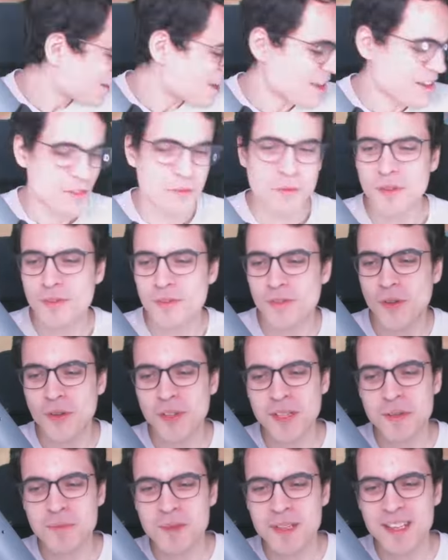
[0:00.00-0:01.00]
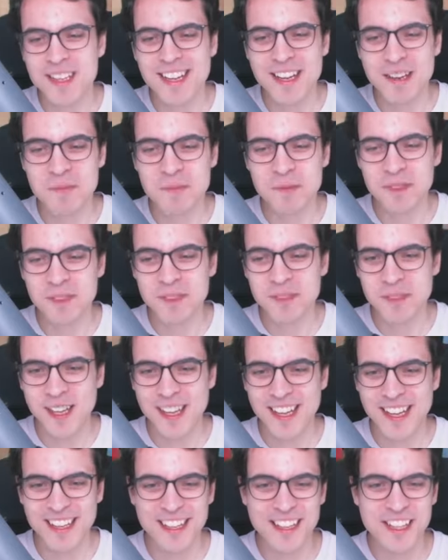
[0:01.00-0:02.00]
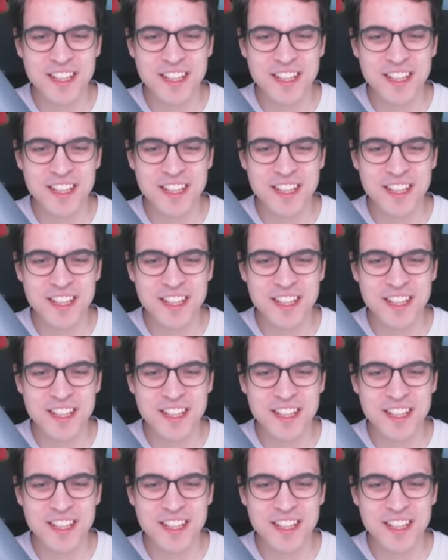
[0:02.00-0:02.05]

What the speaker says: We've only been able to add a